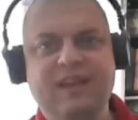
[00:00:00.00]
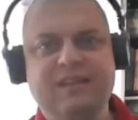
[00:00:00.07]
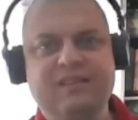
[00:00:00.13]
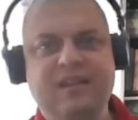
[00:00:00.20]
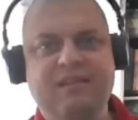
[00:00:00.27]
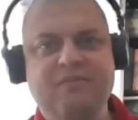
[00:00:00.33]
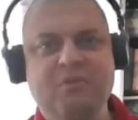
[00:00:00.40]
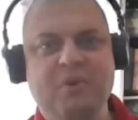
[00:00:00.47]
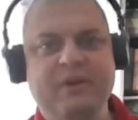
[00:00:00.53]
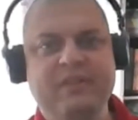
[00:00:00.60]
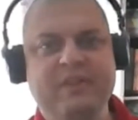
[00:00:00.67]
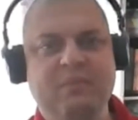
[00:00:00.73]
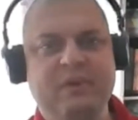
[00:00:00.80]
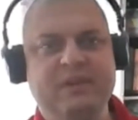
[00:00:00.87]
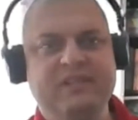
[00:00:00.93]
everyone
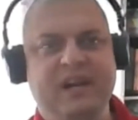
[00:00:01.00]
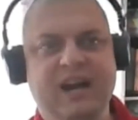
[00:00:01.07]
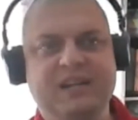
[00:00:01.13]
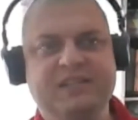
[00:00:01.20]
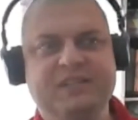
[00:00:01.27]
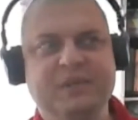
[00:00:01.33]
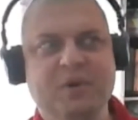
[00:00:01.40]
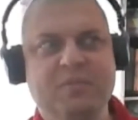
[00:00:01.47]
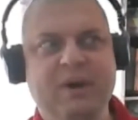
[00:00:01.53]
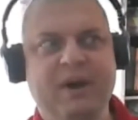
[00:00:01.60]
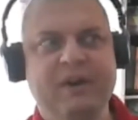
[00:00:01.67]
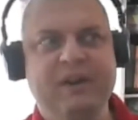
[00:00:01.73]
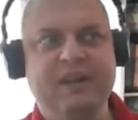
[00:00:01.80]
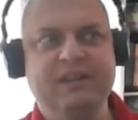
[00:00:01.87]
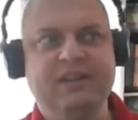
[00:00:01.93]
that we talked to
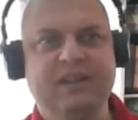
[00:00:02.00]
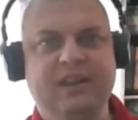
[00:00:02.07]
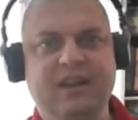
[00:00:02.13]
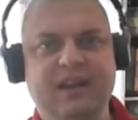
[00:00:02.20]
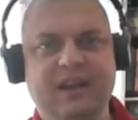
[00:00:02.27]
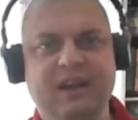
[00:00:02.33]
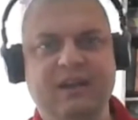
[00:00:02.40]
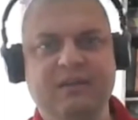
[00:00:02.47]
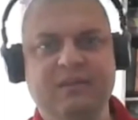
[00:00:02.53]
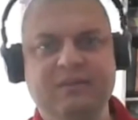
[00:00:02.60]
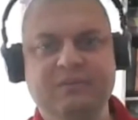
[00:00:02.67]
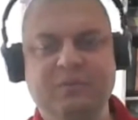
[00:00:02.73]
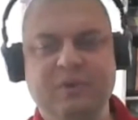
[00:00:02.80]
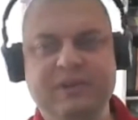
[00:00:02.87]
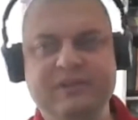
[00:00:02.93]
about it
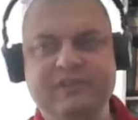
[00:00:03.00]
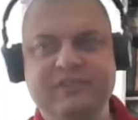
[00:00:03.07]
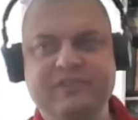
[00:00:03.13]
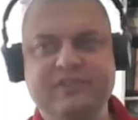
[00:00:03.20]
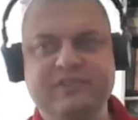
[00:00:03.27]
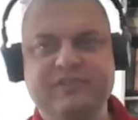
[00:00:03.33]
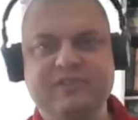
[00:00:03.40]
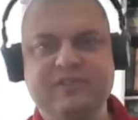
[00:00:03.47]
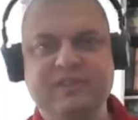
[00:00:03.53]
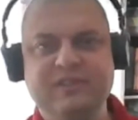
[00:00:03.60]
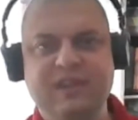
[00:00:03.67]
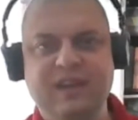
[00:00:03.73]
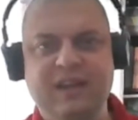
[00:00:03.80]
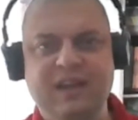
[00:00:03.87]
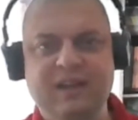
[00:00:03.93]
was
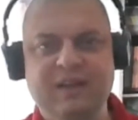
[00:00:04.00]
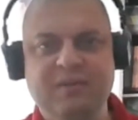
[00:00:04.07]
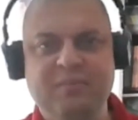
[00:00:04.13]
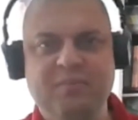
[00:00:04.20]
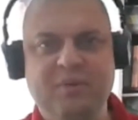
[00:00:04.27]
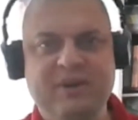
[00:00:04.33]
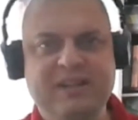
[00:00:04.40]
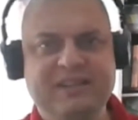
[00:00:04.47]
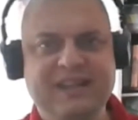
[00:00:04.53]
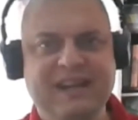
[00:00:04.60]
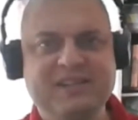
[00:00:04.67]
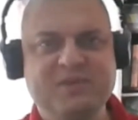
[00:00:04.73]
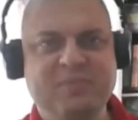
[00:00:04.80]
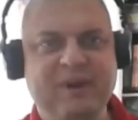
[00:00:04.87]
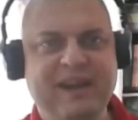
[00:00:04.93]
pretty
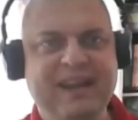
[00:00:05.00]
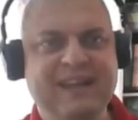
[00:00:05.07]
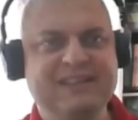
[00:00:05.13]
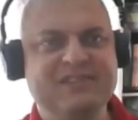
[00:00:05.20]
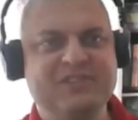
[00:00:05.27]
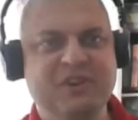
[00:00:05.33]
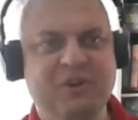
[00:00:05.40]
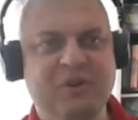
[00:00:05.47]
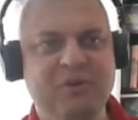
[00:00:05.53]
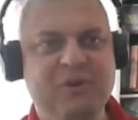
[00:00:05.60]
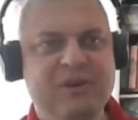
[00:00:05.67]
touched by it. So